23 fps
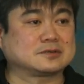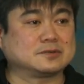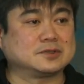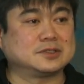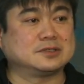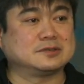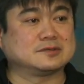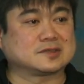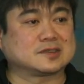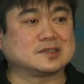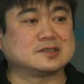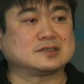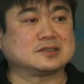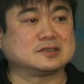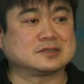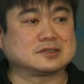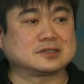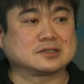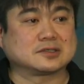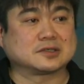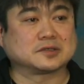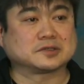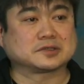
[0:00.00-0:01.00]
we use
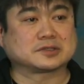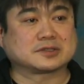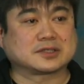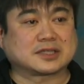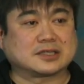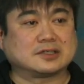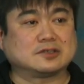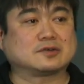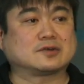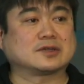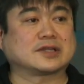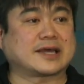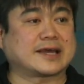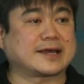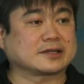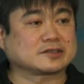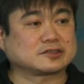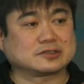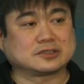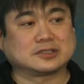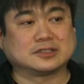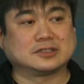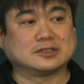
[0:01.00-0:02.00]
CC0 so that you can
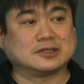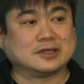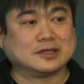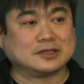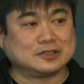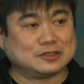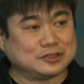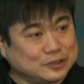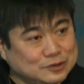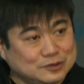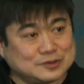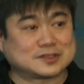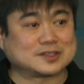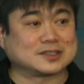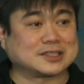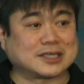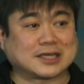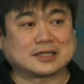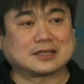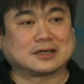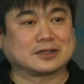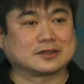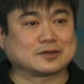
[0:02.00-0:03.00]
actually use the data.